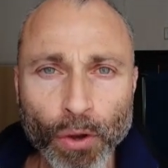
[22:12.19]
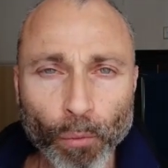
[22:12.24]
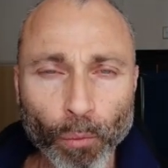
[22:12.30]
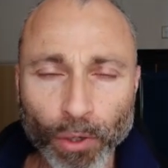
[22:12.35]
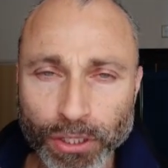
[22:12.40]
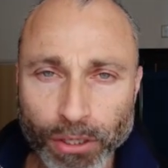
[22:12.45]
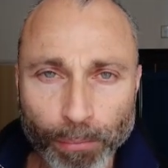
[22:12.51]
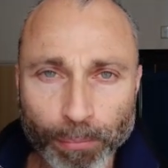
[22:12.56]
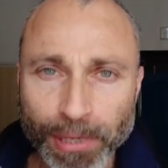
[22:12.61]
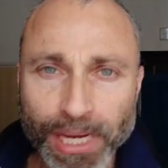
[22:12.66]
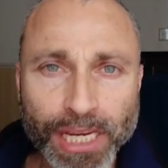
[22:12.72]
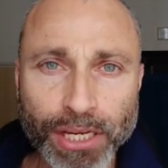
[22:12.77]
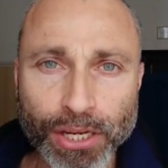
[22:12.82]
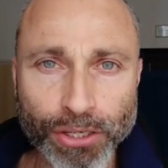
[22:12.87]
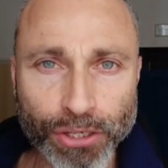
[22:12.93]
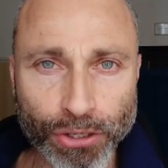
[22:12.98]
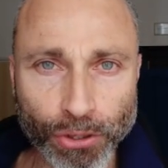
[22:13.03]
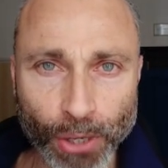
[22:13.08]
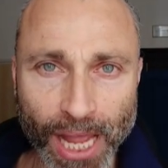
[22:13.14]
what
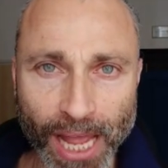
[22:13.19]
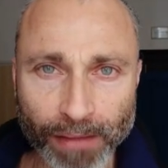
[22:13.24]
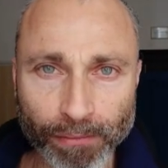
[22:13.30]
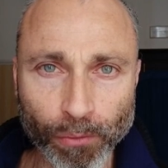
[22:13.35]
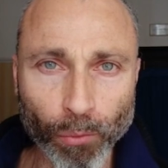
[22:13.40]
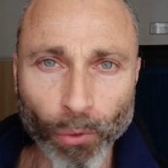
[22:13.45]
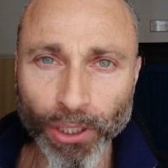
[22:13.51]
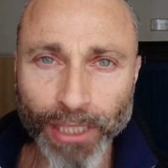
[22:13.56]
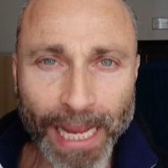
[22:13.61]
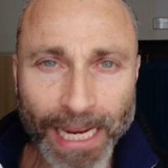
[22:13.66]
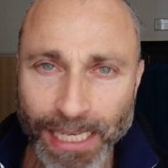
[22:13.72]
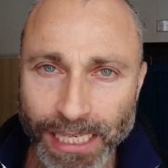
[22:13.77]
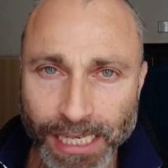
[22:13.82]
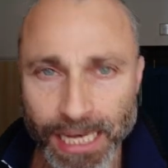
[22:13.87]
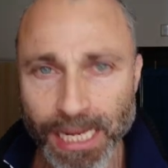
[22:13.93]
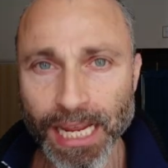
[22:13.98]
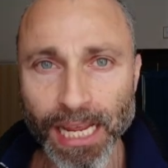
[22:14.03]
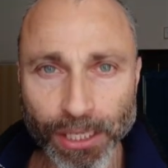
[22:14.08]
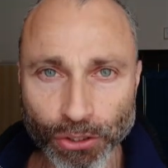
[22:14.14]
opinion you have what
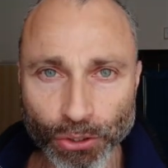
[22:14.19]
idea